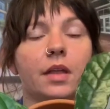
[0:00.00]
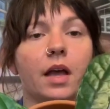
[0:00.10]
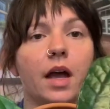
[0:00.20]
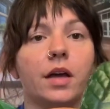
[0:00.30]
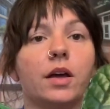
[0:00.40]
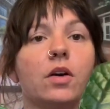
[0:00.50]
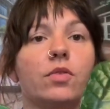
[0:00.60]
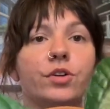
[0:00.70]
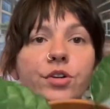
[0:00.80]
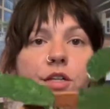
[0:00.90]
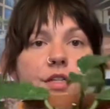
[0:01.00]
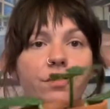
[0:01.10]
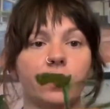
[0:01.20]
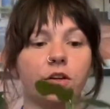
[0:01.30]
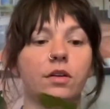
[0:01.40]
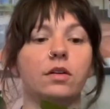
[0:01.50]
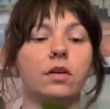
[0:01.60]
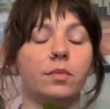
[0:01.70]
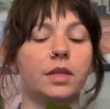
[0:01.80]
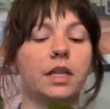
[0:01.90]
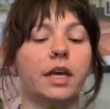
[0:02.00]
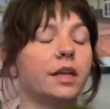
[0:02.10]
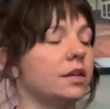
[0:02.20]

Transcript: I ordered a different plant